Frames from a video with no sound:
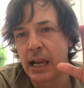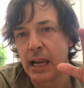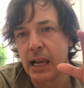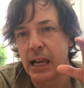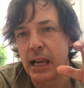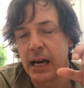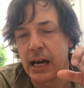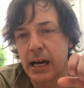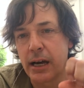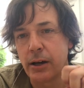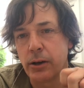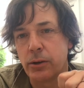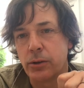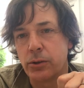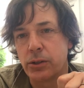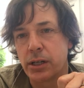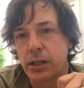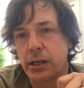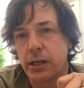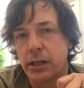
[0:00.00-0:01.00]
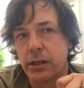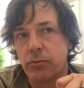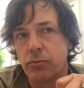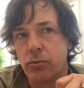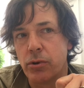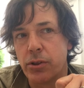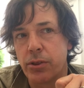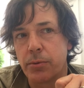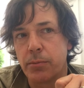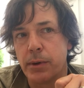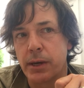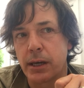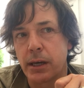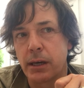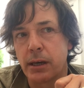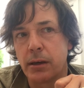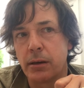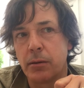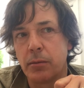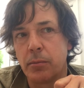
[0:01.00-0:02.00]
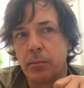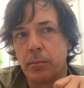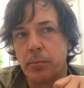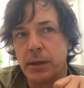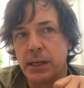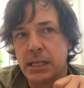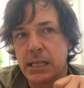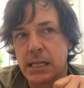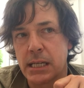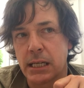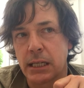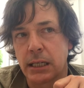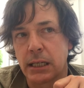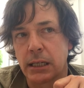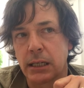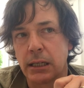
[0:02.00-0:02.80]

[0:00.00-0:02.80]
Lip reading: loud arrhythmic beating.